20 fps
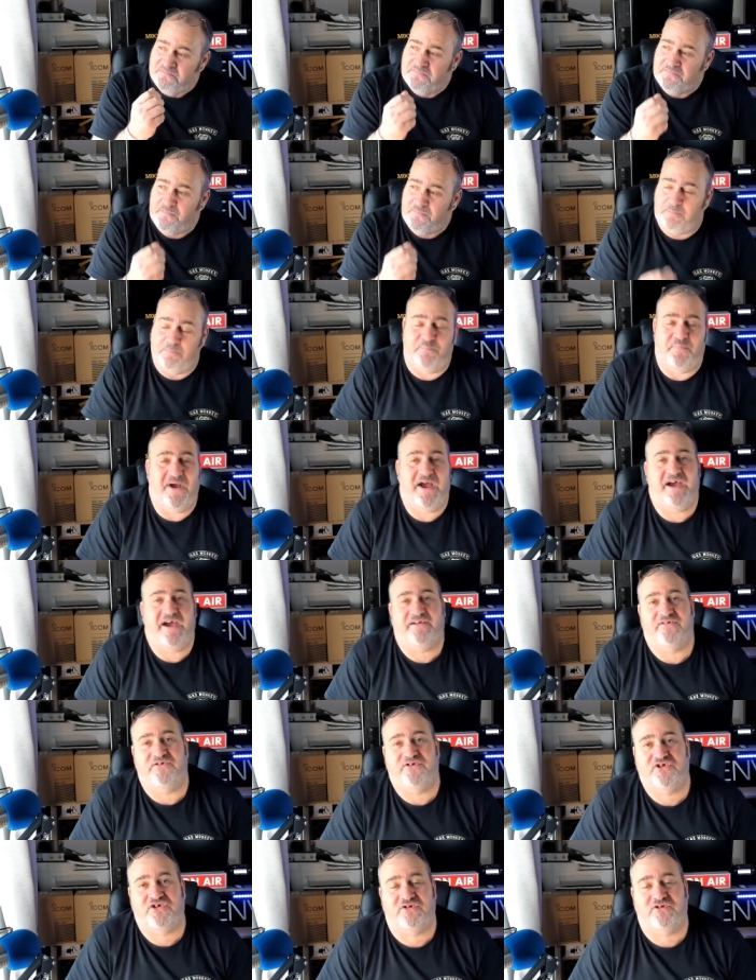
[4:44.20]
better
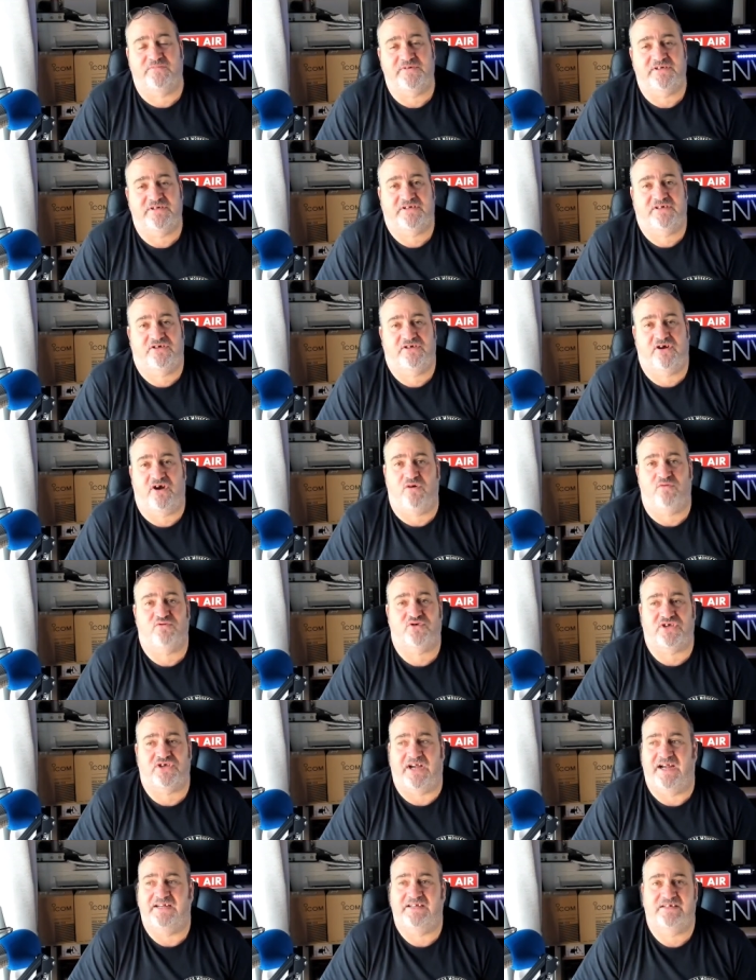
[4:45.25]
than some of the call
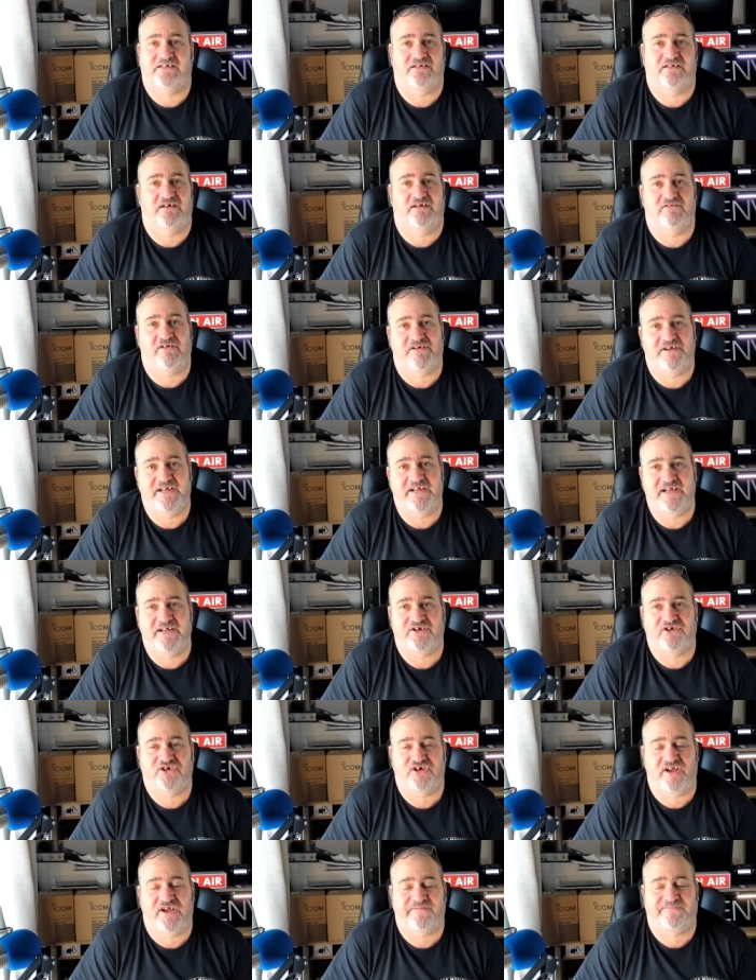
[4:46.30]
signs that are on
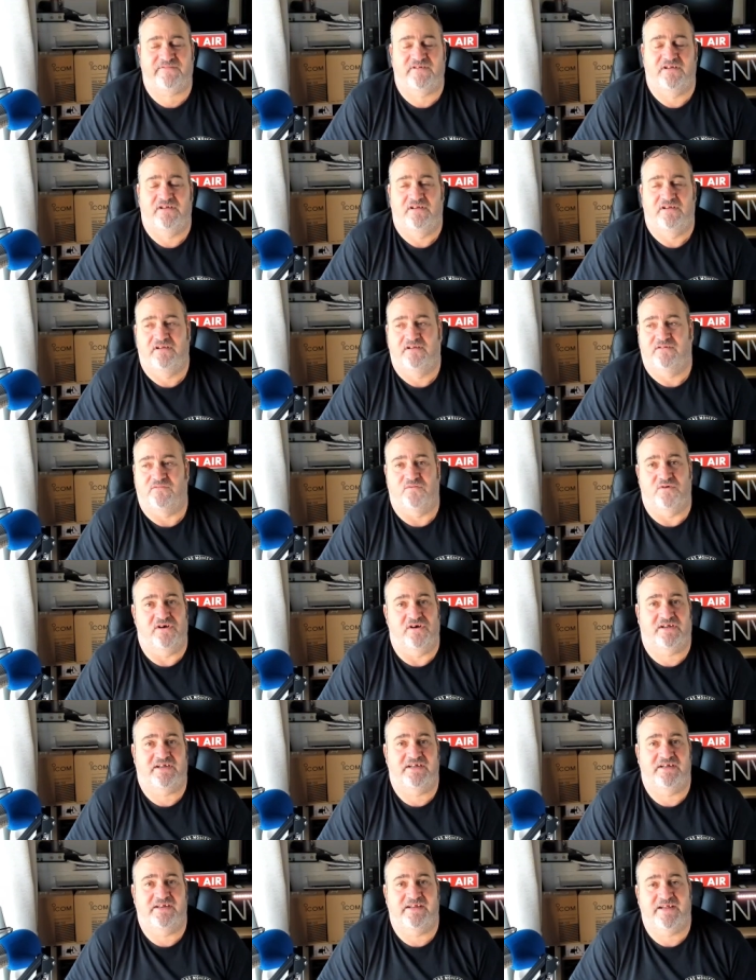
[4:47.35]
HF
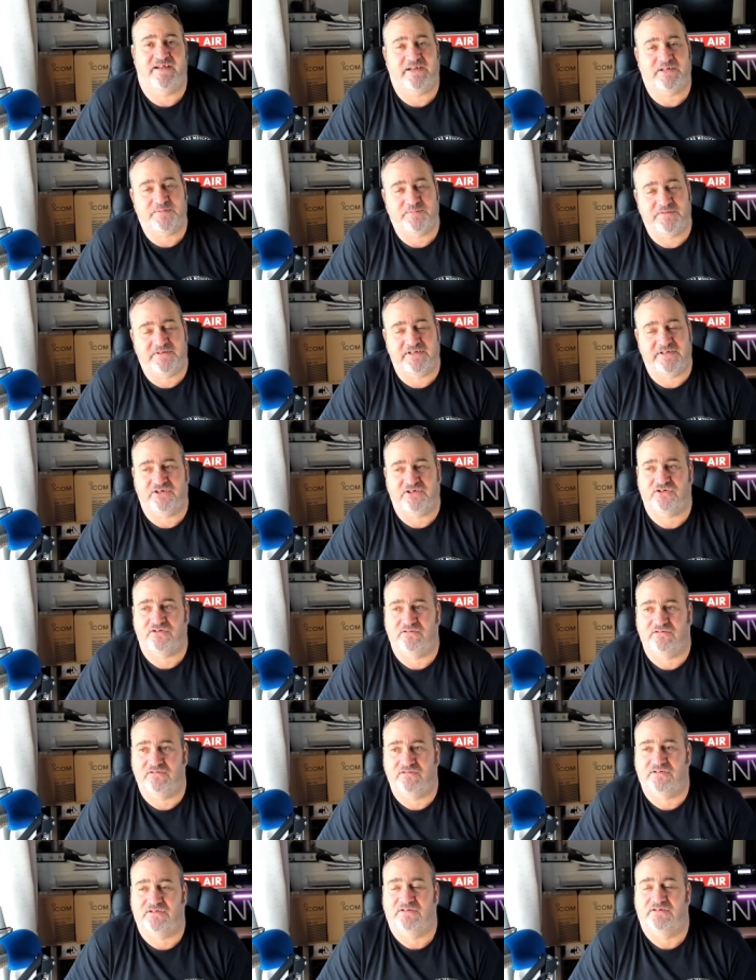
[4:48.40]
working the
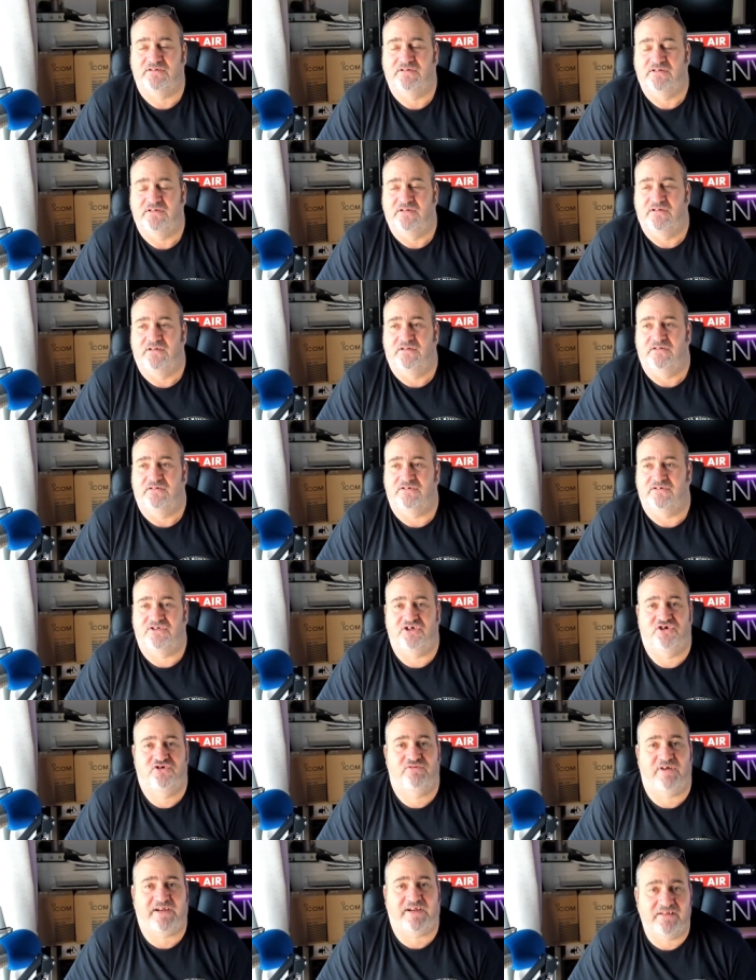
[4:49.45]
expeditions as they're
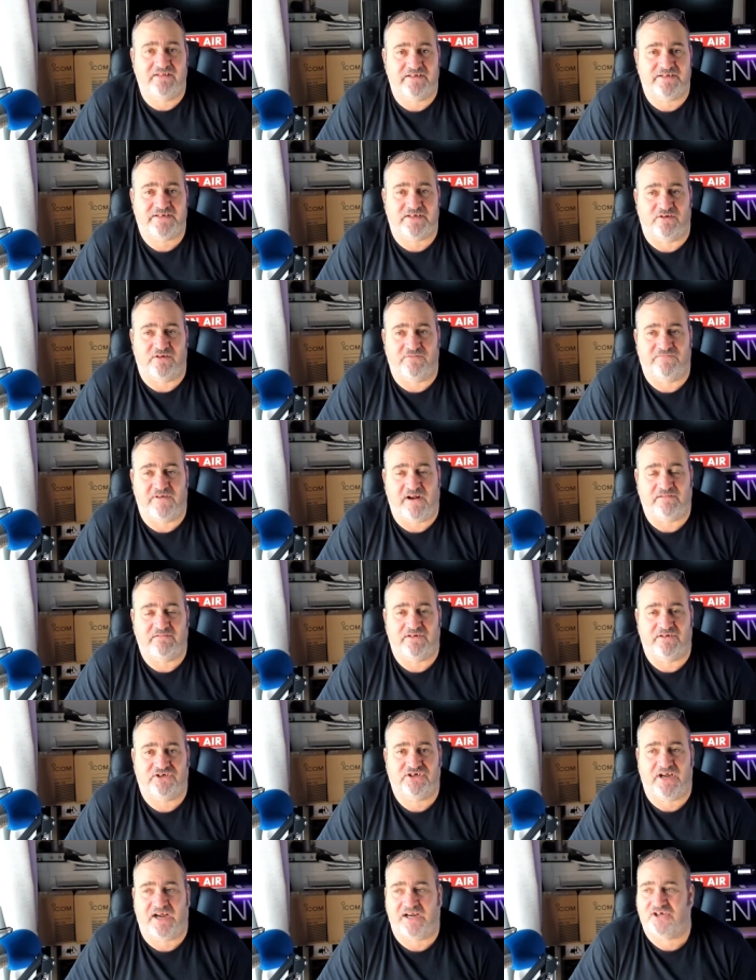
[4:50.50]
dragging themselves round the
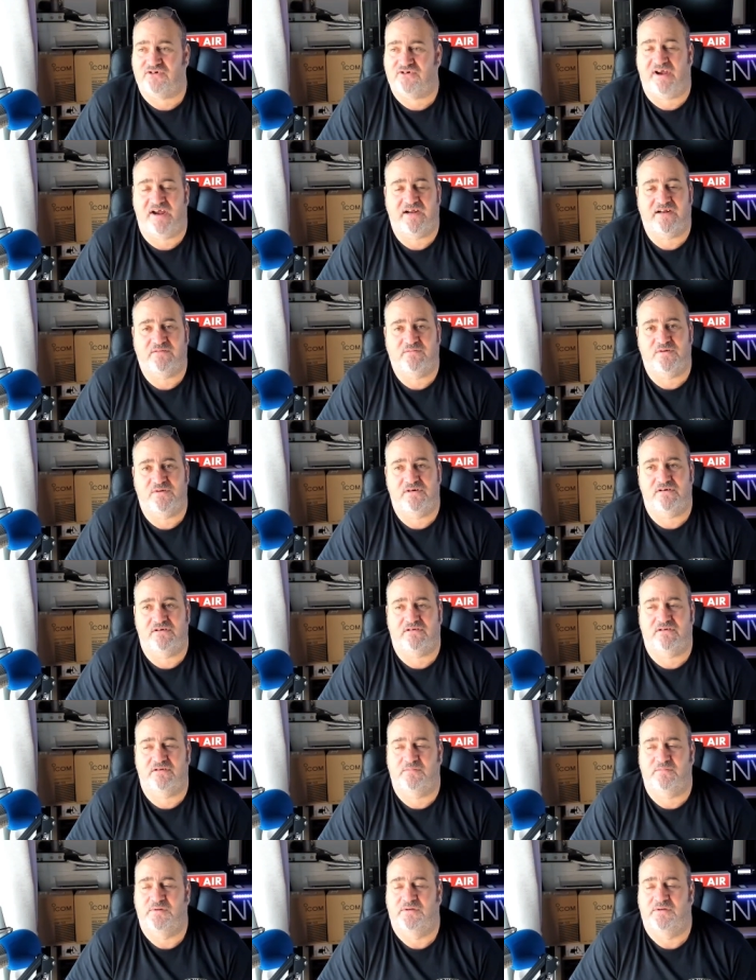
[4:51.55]
shack trying to work them